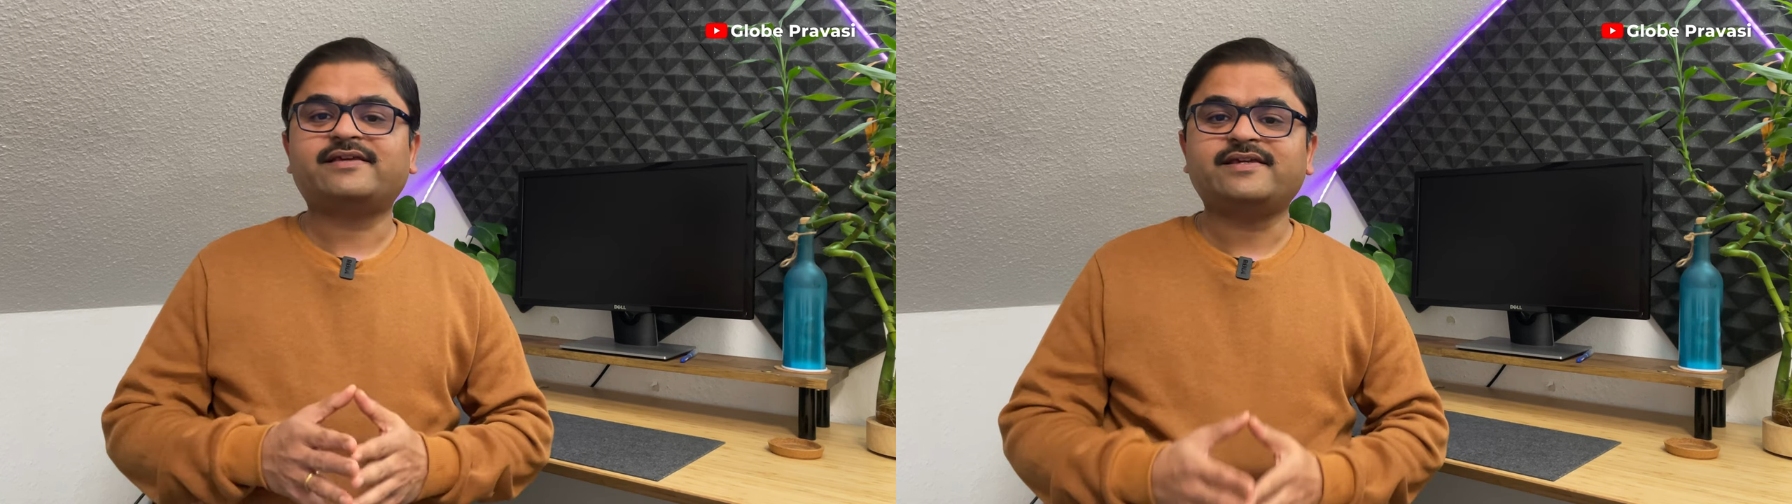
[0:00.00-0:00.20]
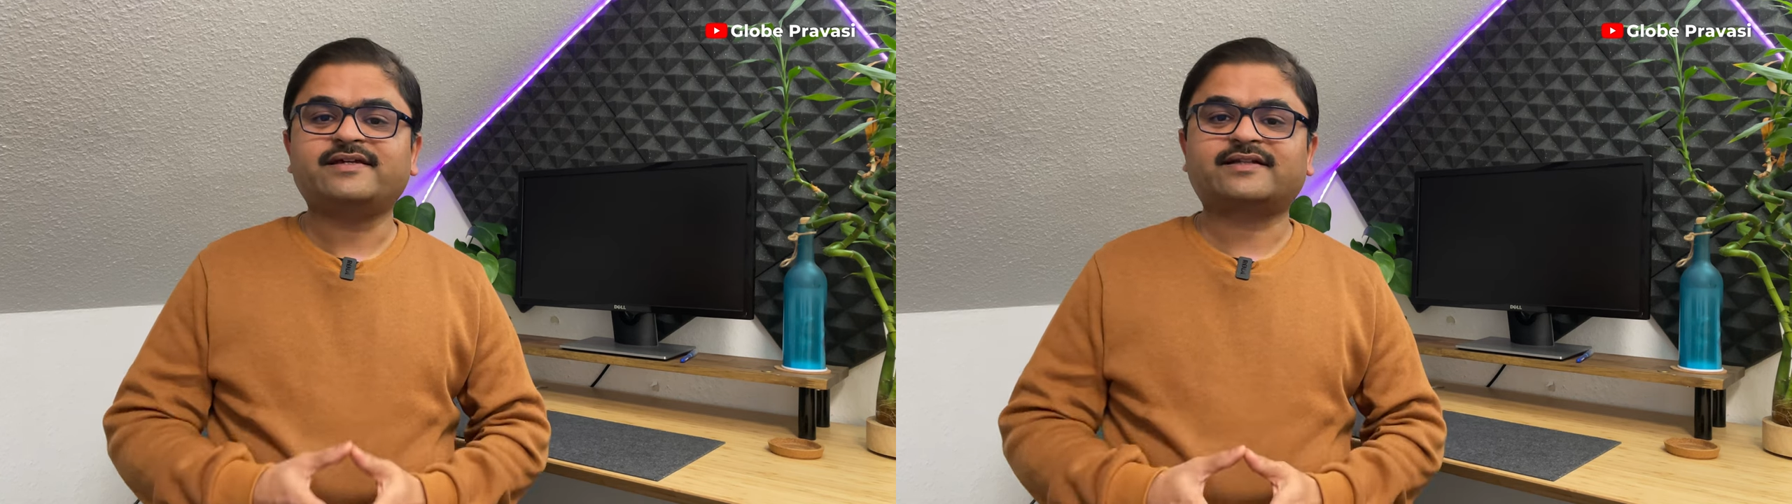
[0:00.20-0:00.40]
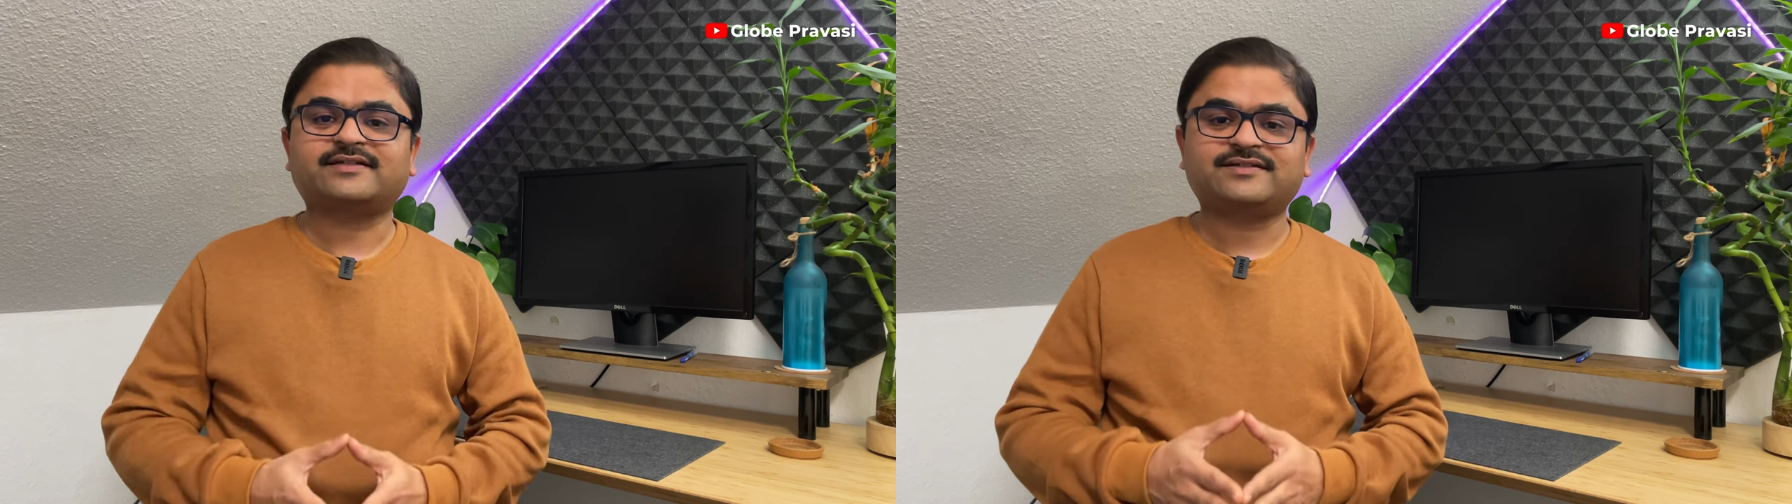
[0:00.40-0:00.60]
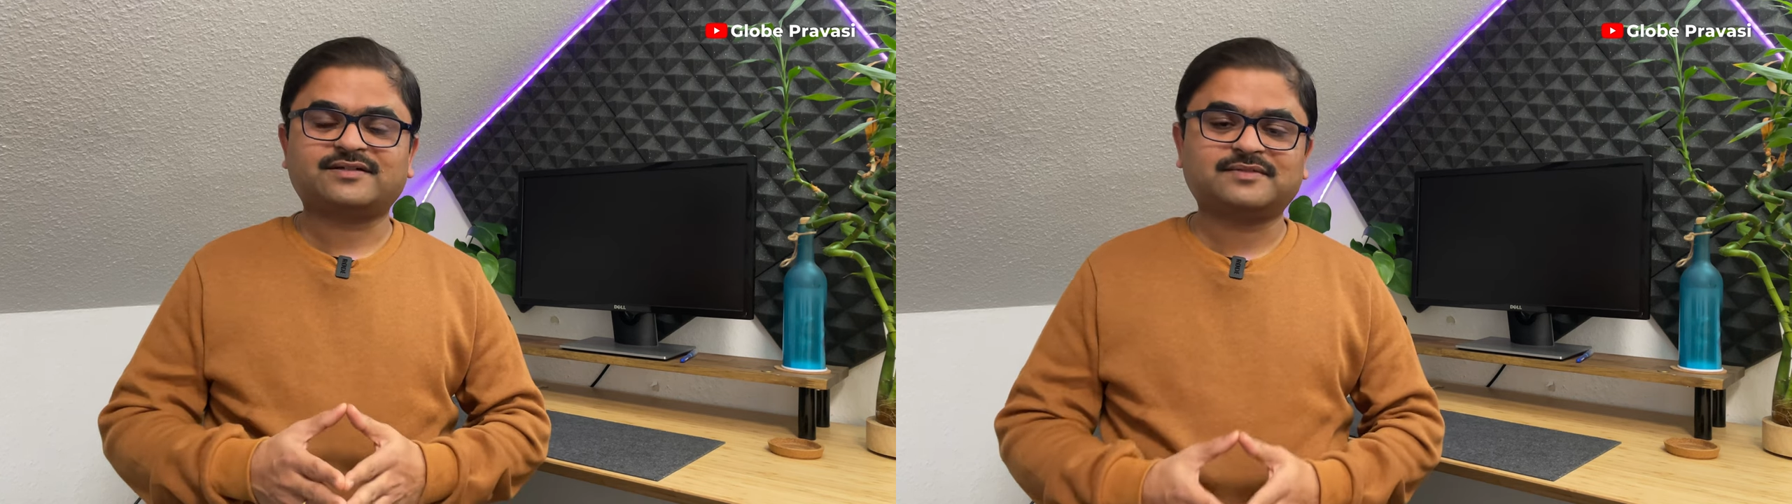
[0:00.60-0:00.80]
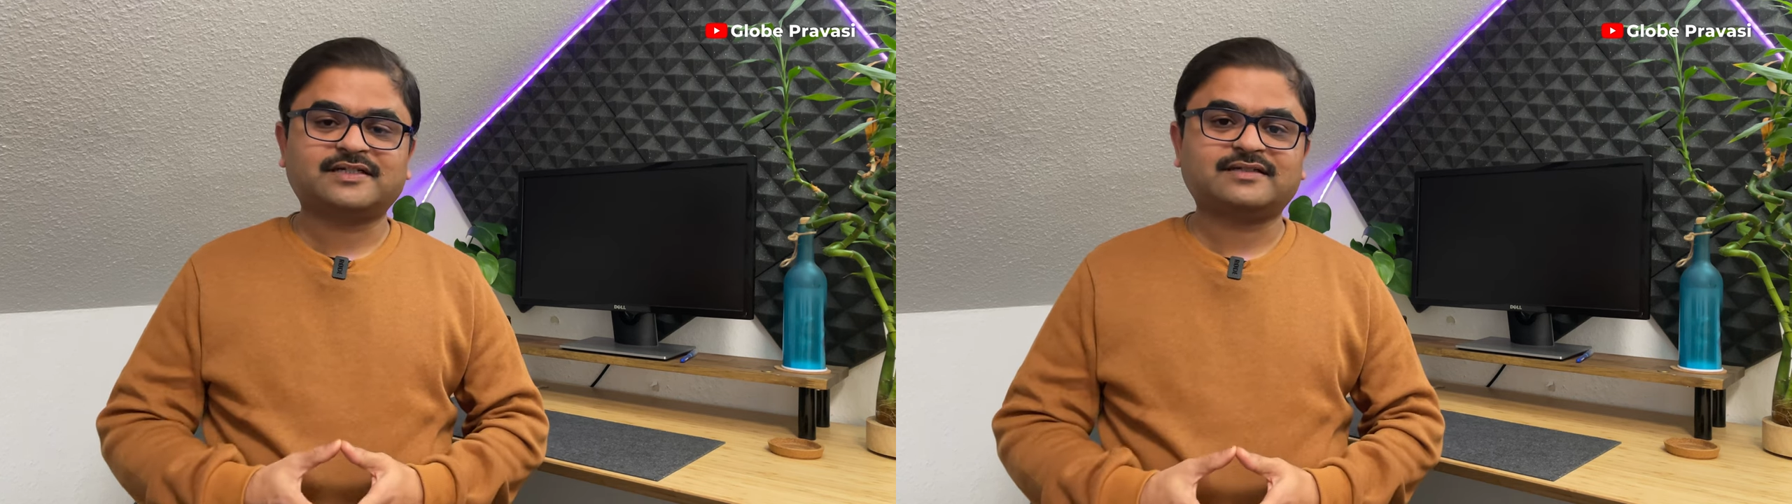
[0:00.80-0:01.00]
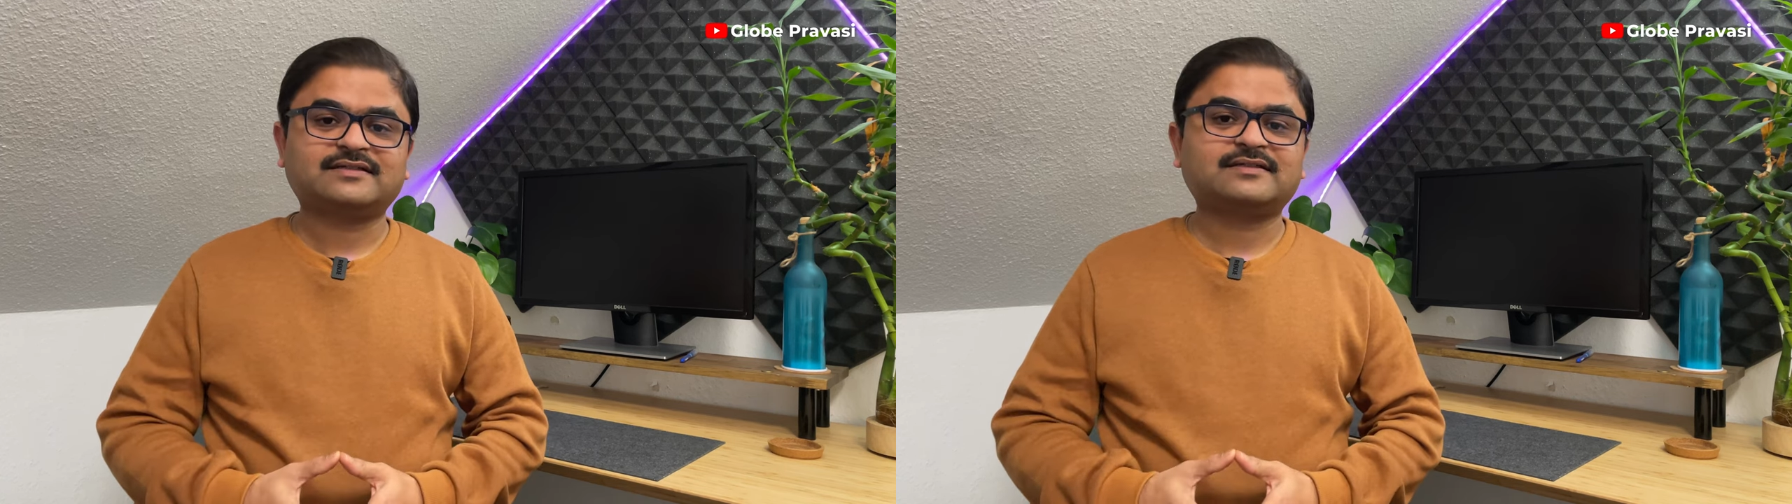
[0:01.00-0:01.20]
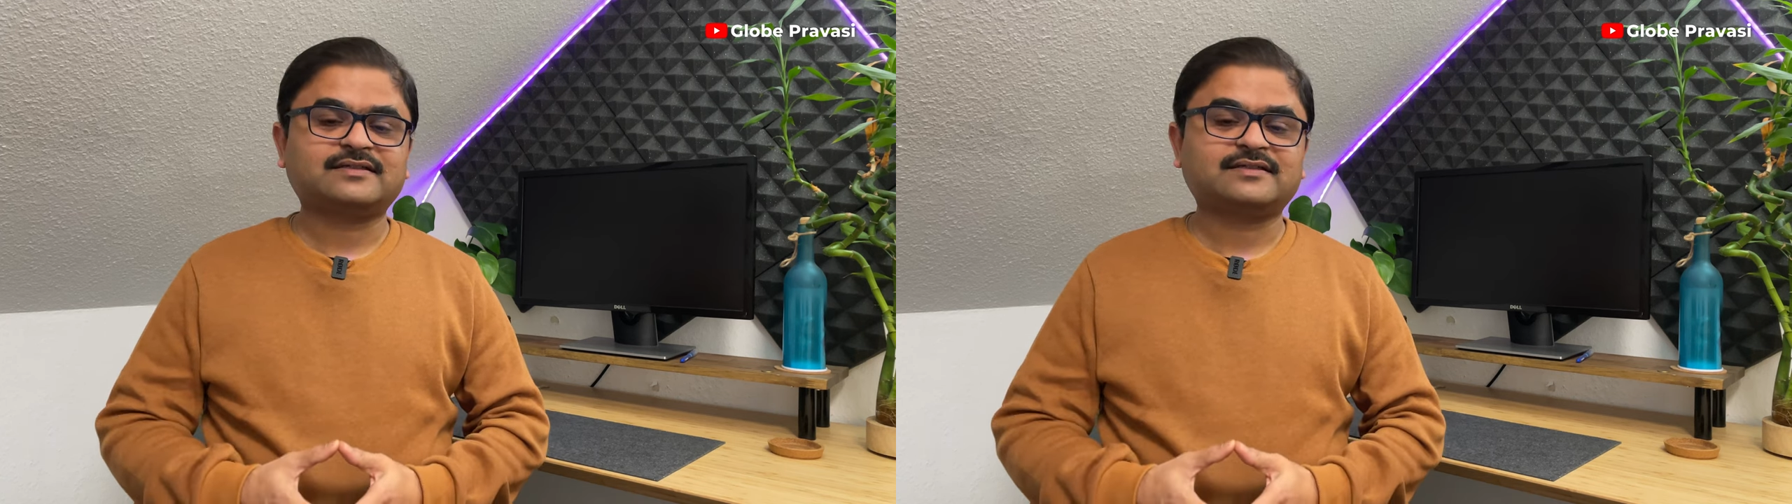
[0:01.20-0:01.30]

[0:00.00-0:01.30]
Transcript: here in Germany,